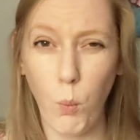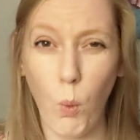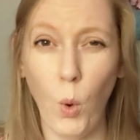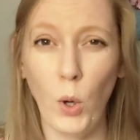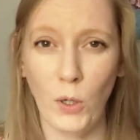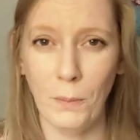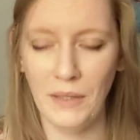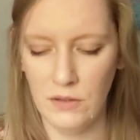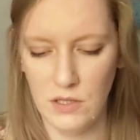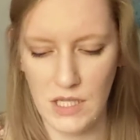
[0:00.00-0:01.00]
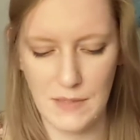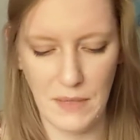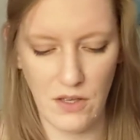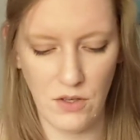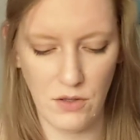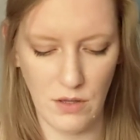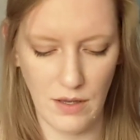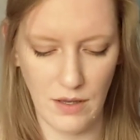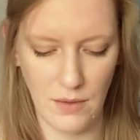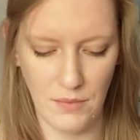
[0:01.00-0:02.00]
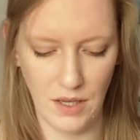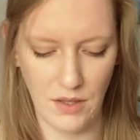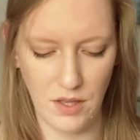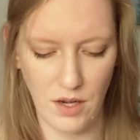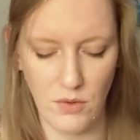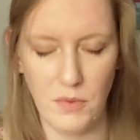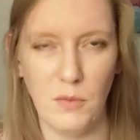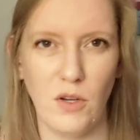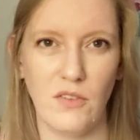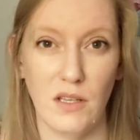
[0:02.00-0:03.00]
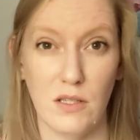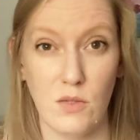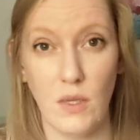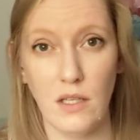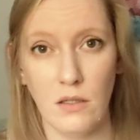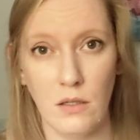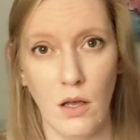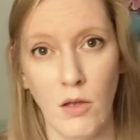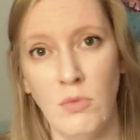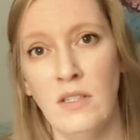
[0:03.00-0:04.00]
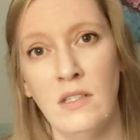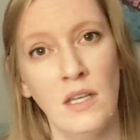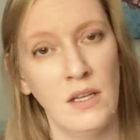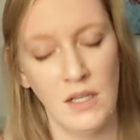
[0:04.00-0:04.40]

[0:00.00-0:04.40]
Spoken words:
warm smell. I thought it would be more of a sweet almond.